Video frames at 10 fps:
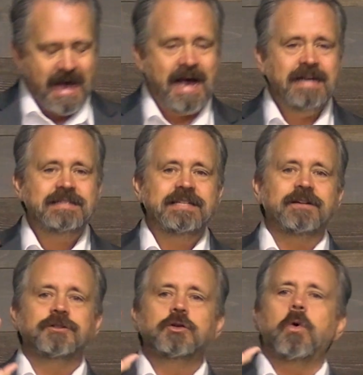I
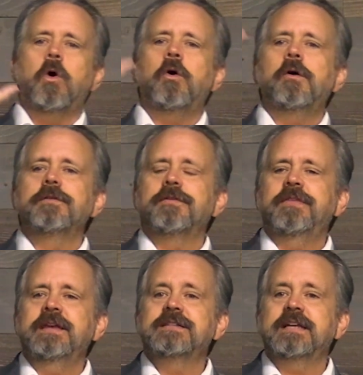tell you all the
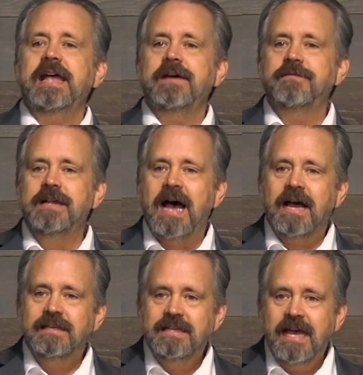things that have
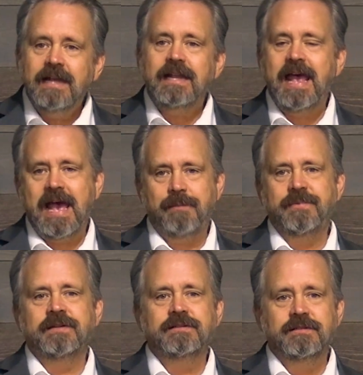not yet
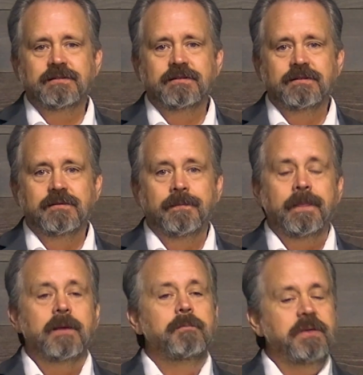happened
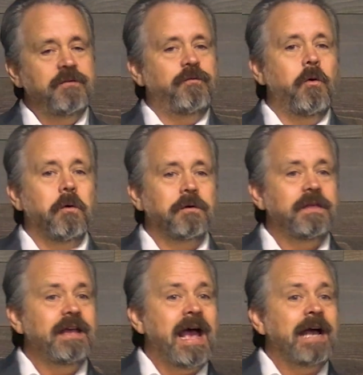before
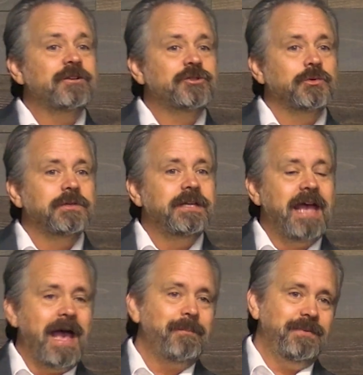they
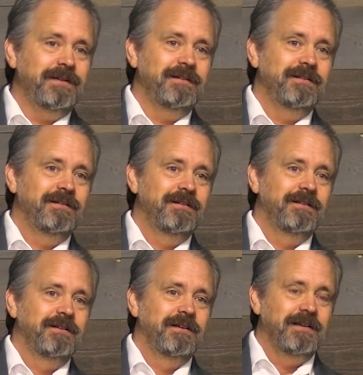actually happen.
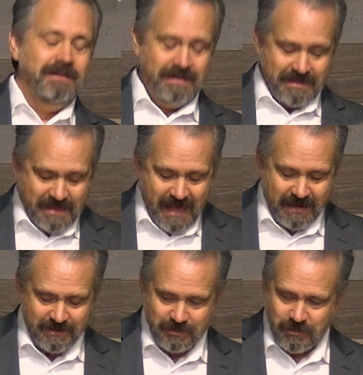And
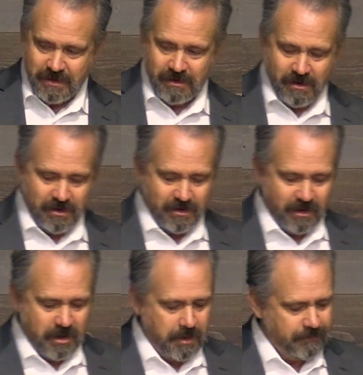that is where our
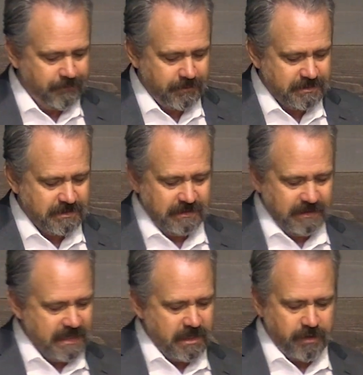comfort
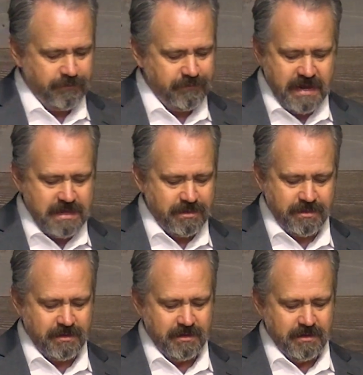and our
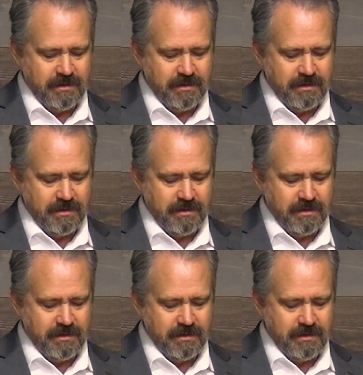faith